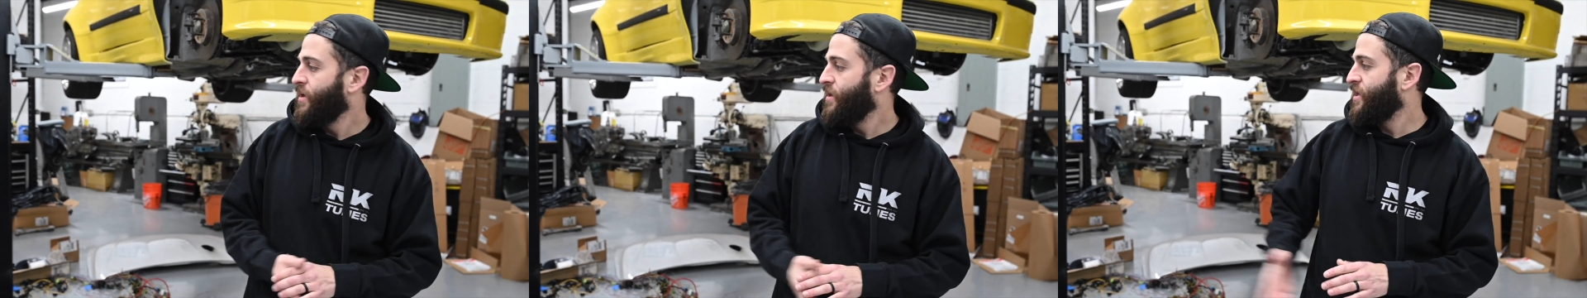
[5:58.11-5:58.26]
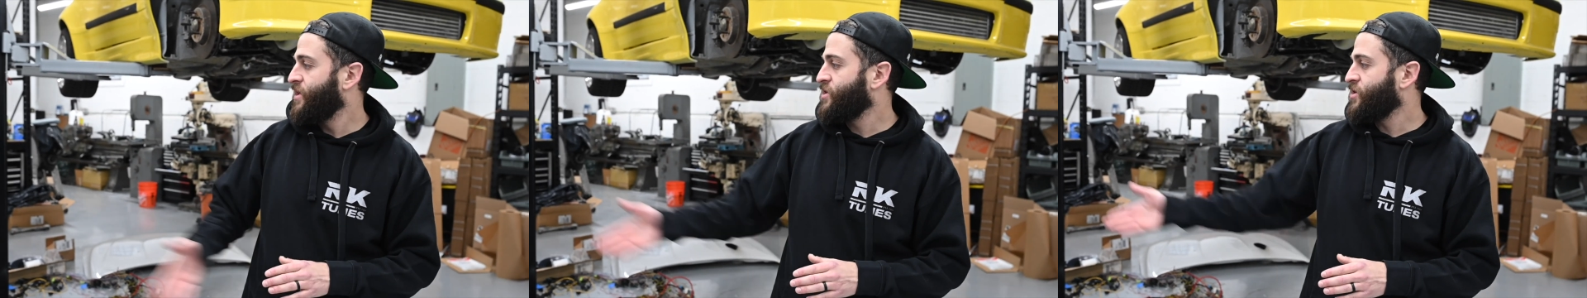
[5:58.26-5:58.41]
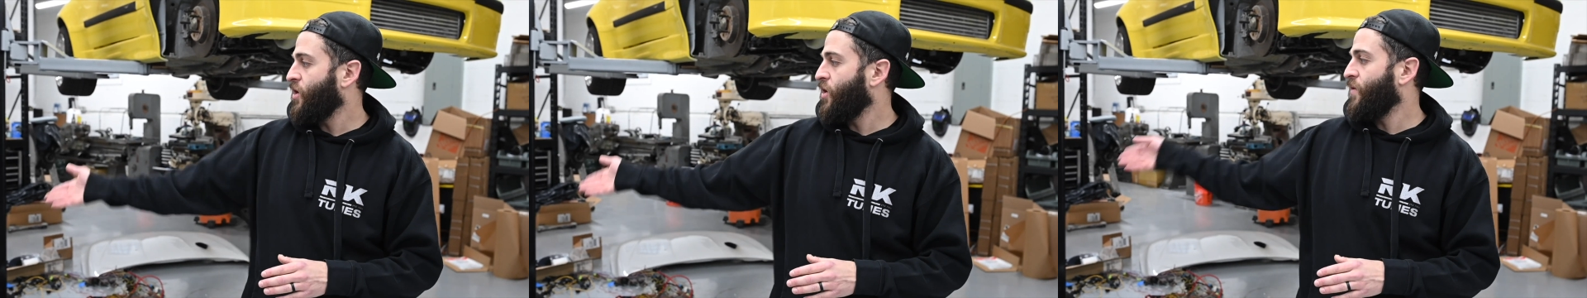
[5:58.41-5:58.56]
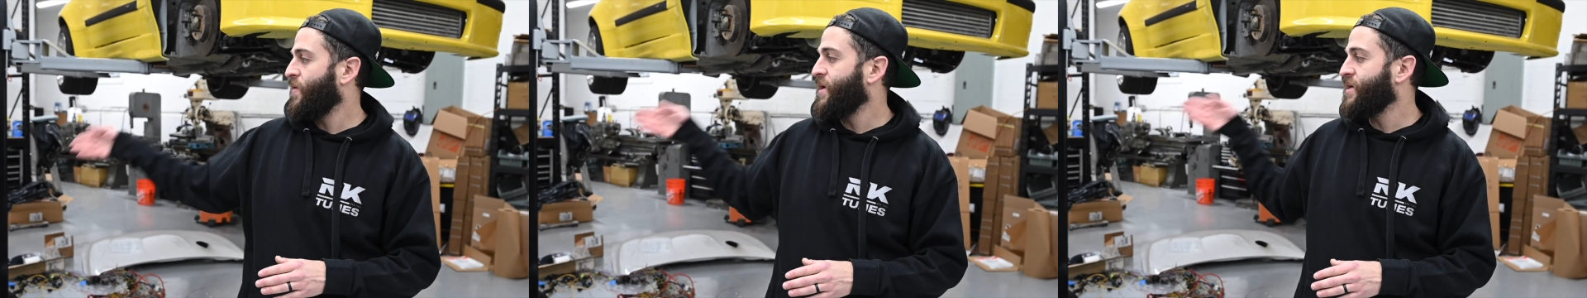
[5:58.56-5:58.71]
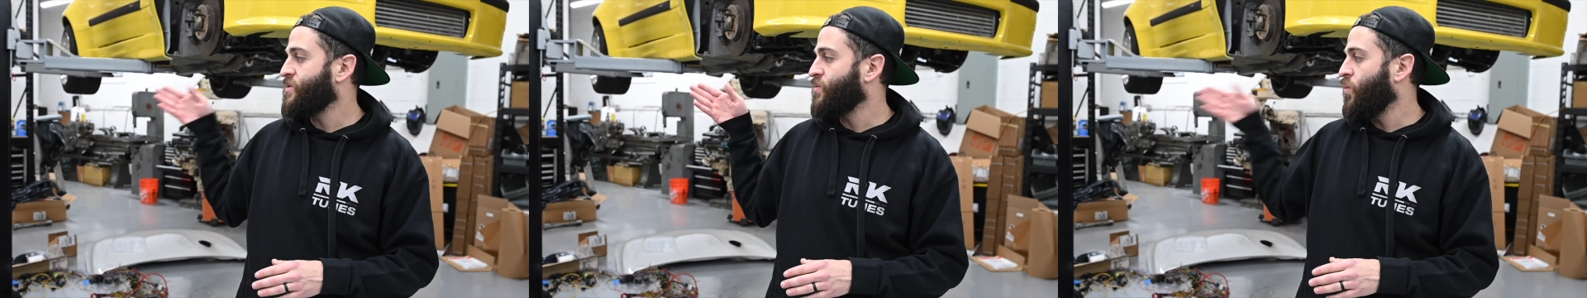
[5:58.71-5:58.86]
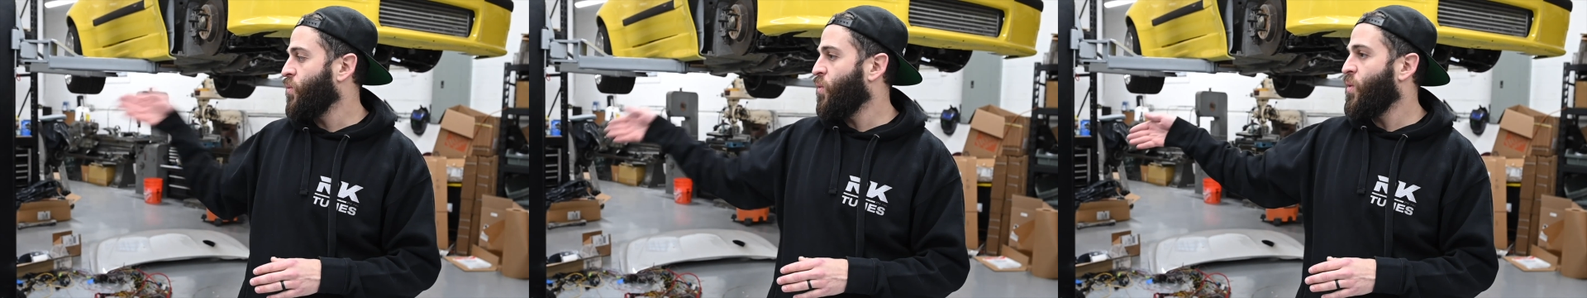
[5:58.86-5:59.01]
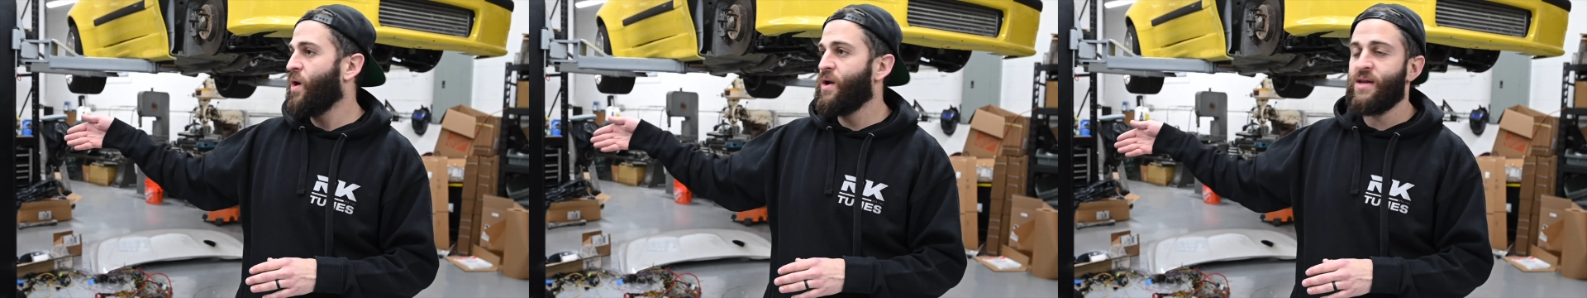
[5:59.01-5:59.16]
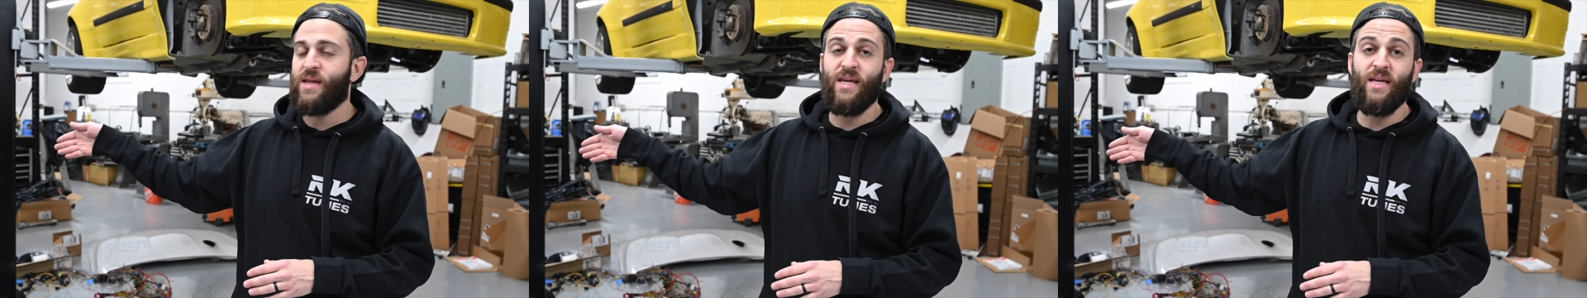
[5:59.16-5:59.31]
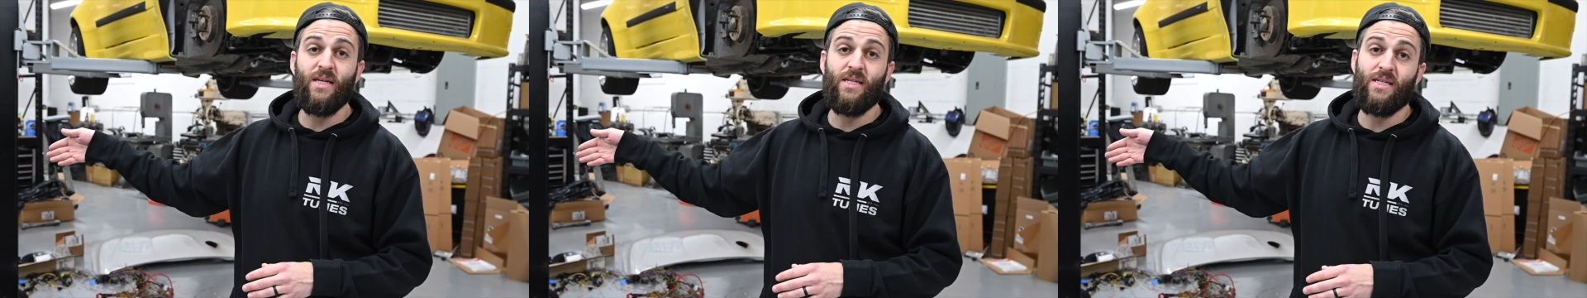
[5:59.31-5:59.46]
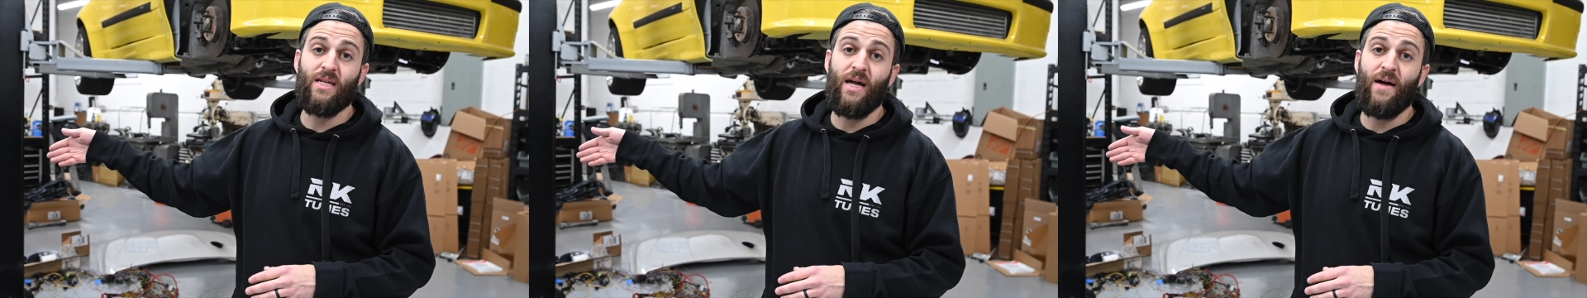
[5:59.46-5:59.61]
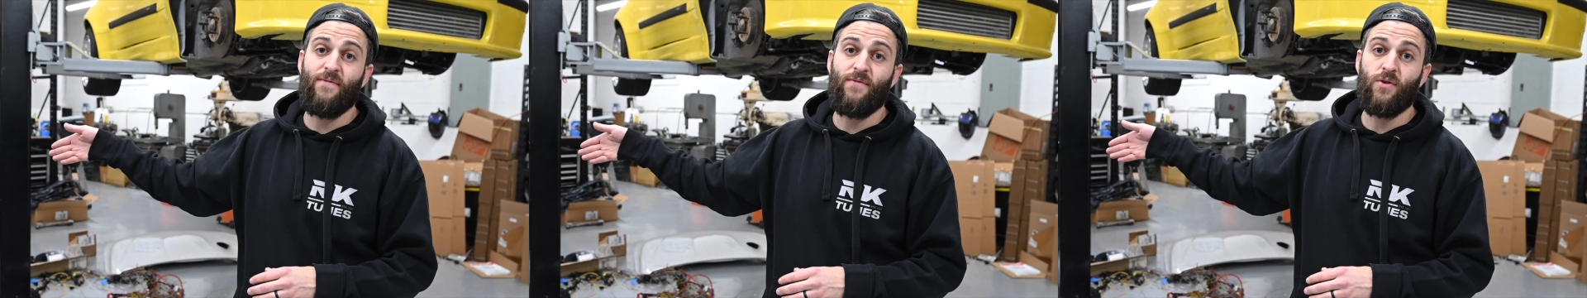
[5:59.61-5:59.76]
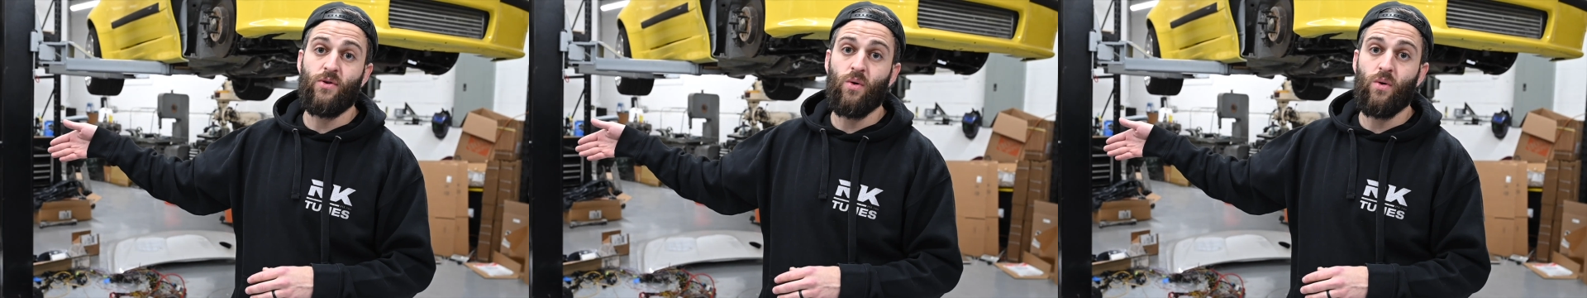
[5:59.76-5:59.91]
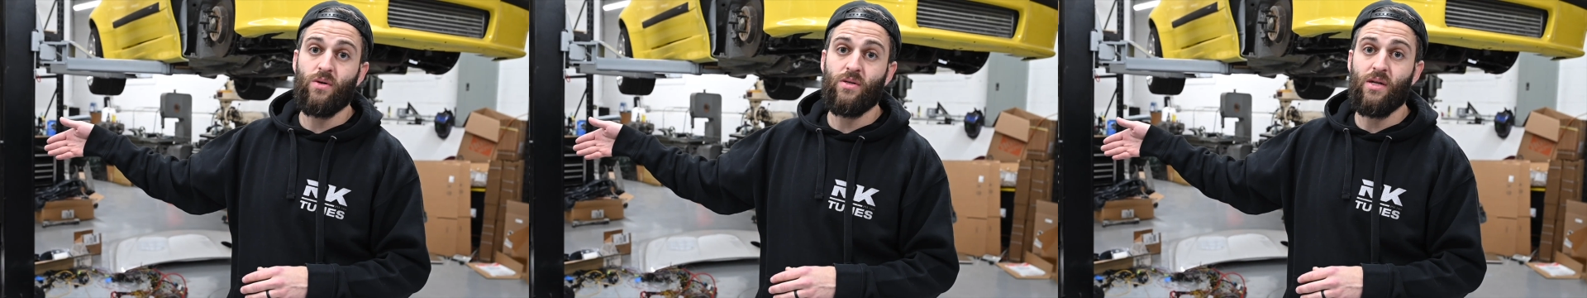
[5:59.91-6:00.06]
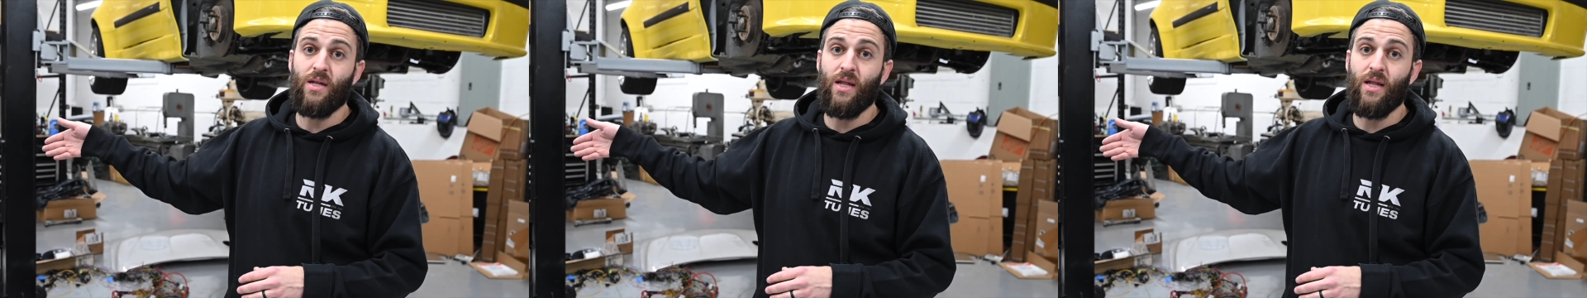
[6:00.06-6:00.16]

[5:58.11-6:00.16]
This car only has one key slot for doors to